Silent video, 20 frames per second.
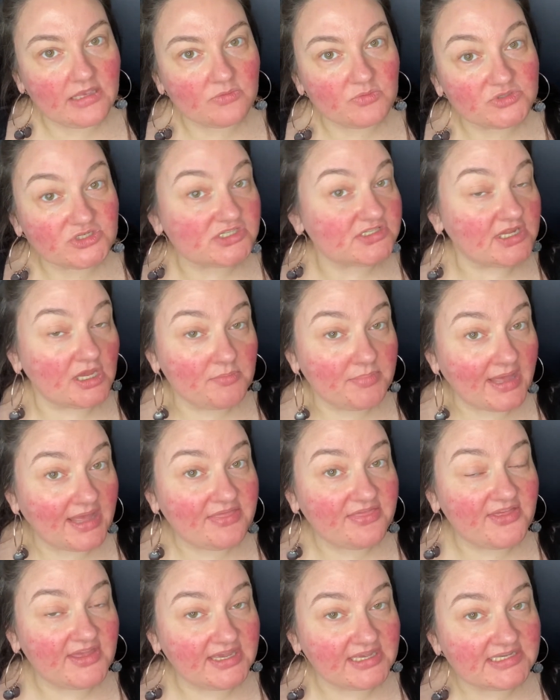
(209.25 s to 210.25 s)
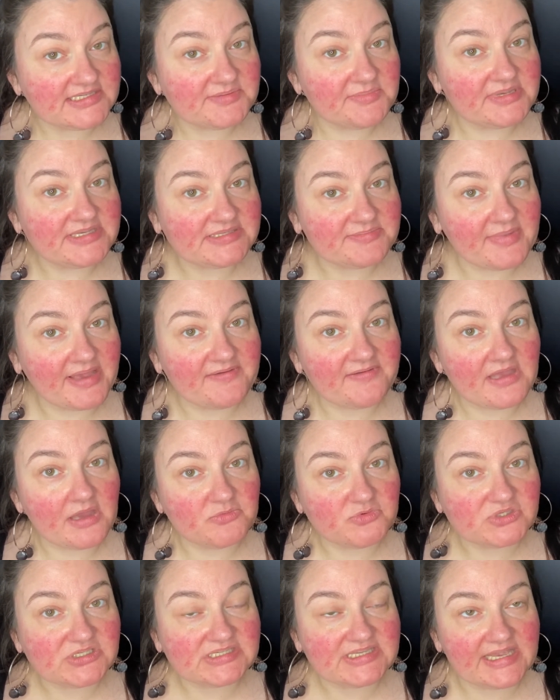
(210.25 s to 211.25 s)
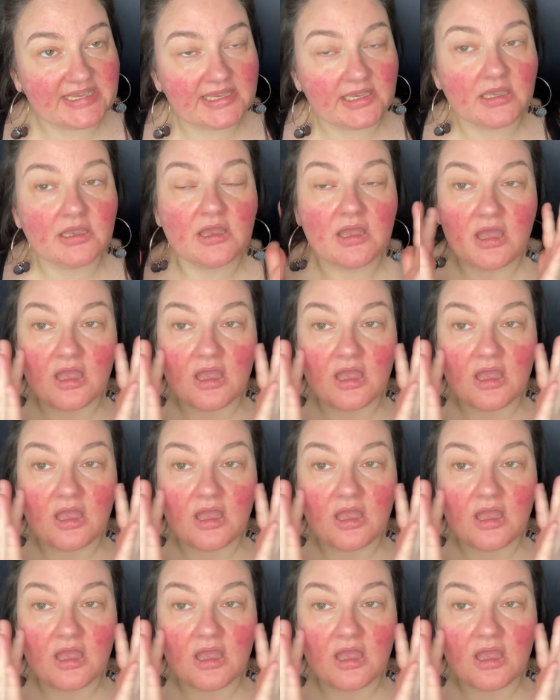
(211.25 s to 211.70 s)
which is no bad thing because it means the makeup will stick.